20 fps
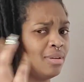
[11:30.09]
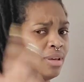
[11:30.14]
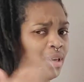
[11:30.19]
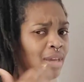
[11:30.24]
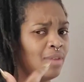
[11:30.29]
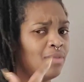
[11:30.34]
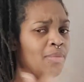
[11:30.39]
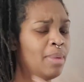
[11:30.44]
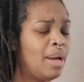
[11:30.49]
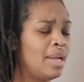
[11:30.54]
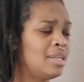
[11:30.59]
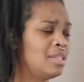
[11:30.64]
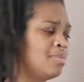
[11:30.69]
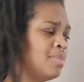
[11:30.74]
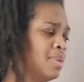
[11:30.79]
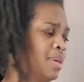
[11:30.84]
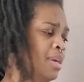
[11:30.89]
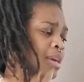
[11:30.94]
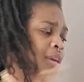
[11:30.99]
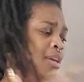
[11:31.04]
Everybody's
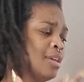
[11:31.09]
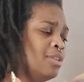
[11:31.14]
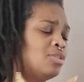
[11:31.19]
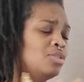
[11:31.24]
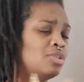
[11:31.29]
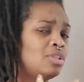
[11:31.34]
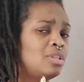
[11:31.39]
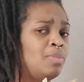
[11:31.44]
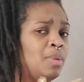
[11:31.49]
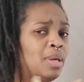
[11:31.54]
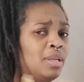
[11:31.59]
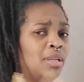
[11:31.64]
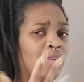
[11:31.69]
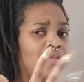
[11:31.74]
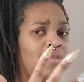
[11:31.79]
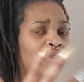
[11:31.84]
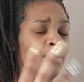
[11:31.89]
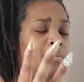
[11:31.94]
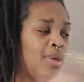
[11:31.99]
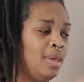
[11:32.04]
being
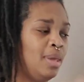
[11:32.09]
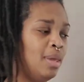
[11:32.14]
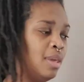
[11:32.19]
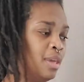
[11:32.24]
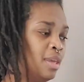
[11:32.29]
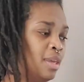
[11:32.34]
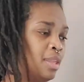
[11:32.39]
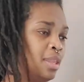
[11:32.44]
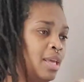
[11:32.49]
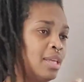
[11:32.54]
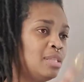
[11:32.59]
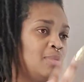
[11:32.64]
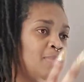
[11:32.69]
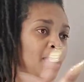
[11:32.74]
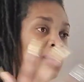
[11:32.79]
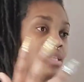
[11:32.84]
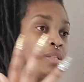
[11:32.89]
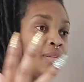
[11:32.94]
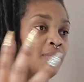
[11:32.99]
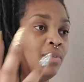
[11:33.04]
introspective and being in that
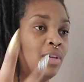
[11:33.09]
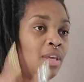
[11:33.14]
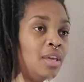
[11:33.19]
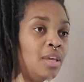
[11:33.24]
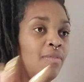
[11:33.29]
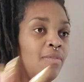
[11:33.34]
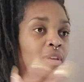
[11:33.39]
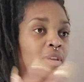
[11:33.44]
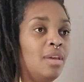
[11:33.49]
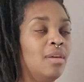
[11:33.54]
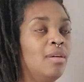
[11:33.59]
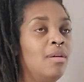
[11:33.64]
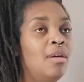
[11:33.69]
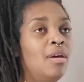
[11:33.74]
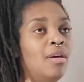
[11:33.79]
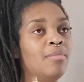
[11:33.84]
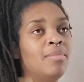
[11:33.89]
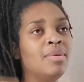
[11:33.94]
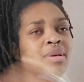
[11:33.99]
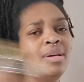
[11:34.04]
space of giving
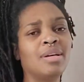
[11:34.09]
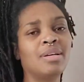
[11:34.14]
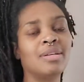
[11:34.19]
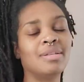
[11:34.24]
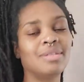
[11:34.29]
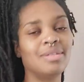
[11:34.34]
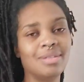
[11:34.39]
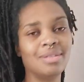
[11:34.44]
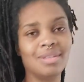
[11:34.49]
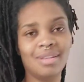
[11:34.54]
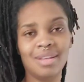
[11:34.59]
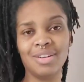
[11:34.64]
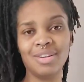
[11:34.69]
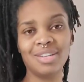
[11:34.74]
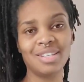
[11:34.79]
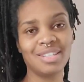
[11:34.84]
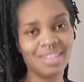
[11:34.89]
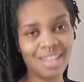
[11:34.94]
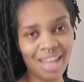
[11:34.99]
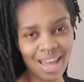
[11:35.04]
because there
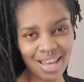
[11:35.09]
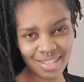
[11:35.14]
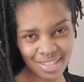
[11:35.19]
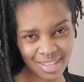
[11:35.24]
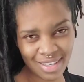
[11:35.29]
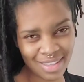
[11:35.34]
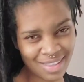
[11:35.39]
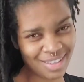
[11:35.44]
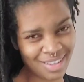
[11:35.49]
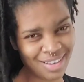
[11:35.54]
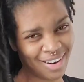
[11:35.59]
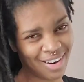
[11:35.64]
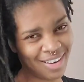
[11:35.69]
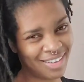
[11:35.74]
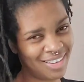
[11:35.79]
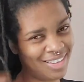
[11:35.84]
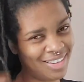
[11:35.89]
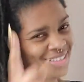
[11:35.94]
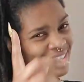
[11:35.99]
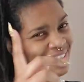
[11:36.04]
is light in the
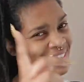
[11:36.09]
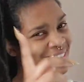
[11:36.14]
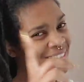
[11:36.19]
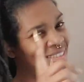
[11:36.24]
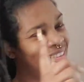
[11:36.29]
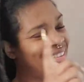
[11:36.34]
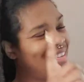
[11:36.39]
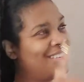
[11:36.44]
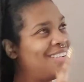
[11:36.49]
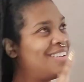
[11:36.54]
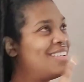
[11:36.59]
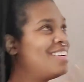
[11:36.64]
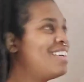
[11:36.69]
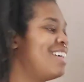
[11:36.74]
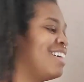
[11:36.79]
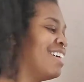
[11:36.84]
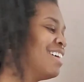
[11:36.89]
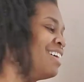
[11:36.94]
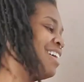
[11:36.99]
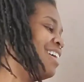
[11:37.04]
darkness.
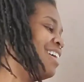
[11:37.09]
Okay.